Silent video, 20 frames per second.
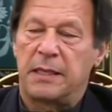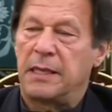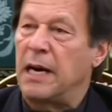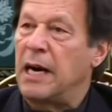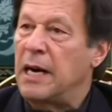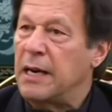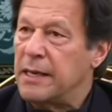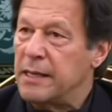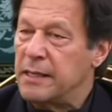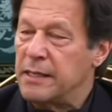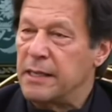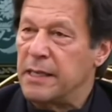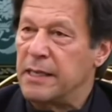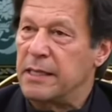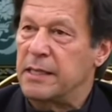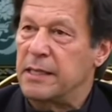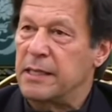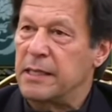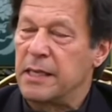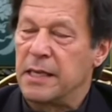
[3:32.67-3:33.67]

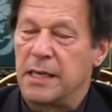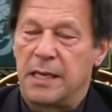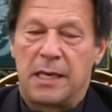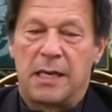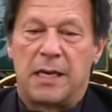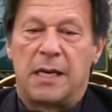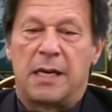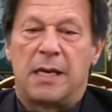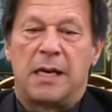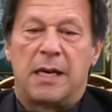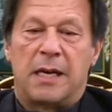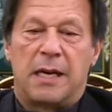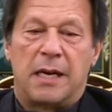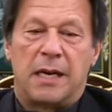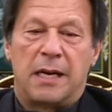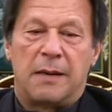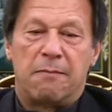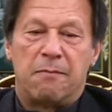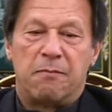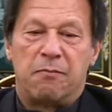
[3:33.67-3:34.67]
RSS
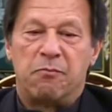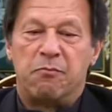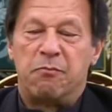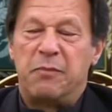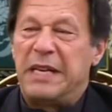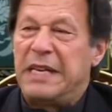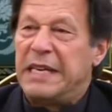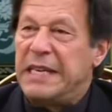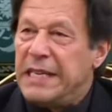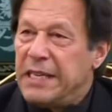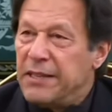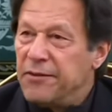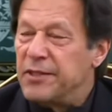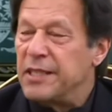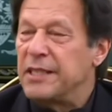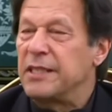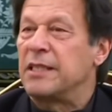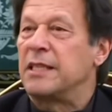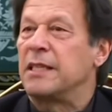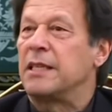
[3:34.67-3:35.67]
believed
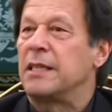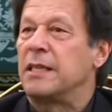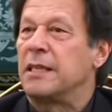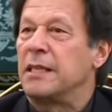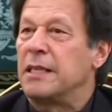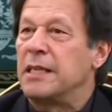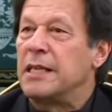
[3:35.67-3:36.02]
in the